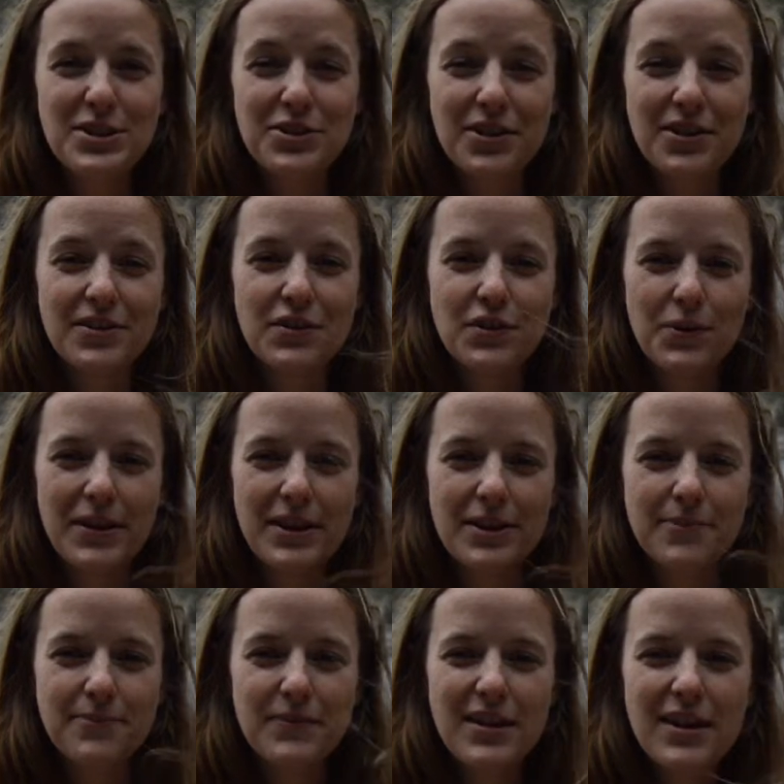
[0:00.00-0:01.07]
dirt and soil.
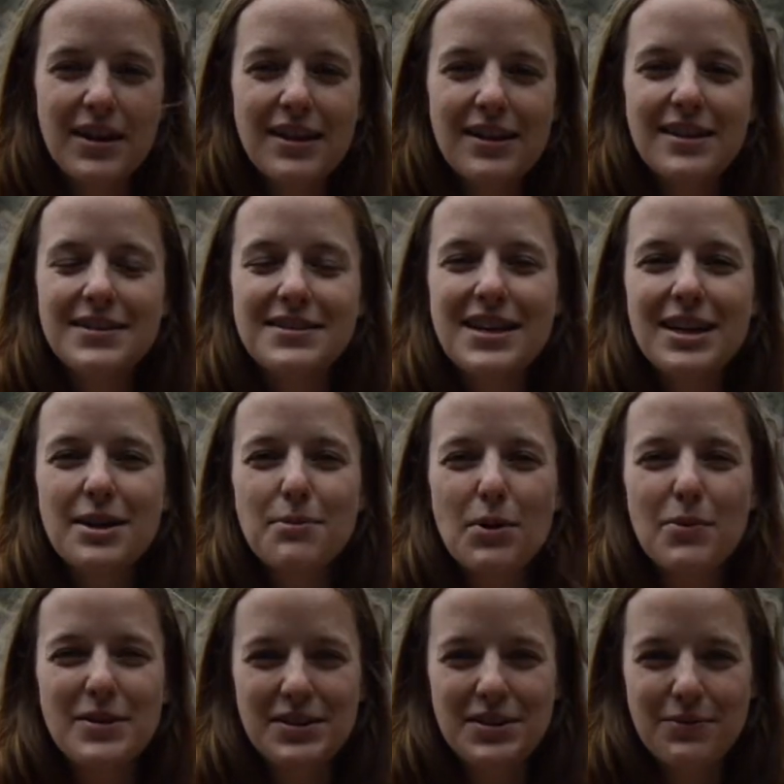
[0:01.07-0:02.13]
Let's take a
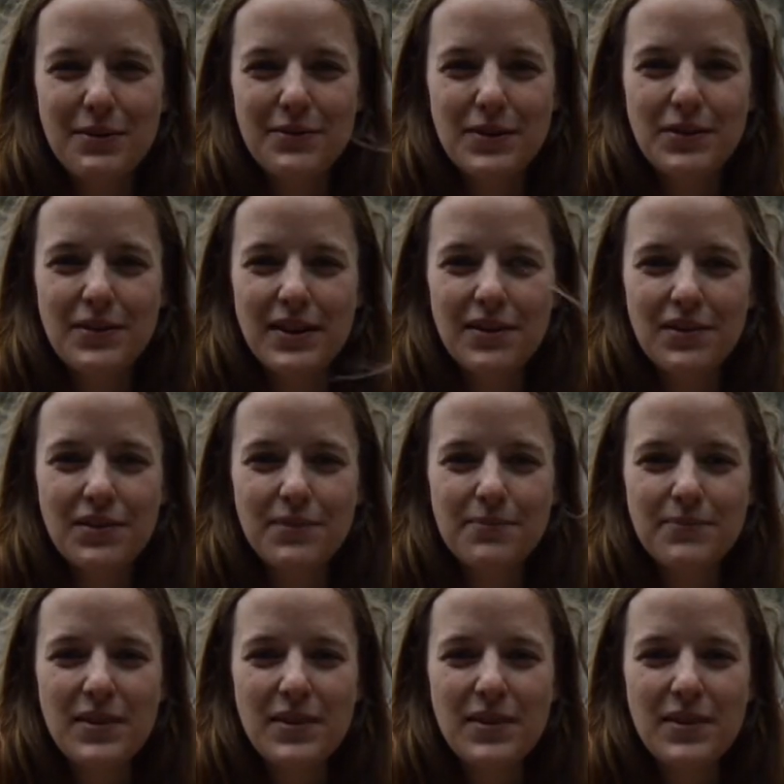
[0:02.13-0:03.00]
moment to review this.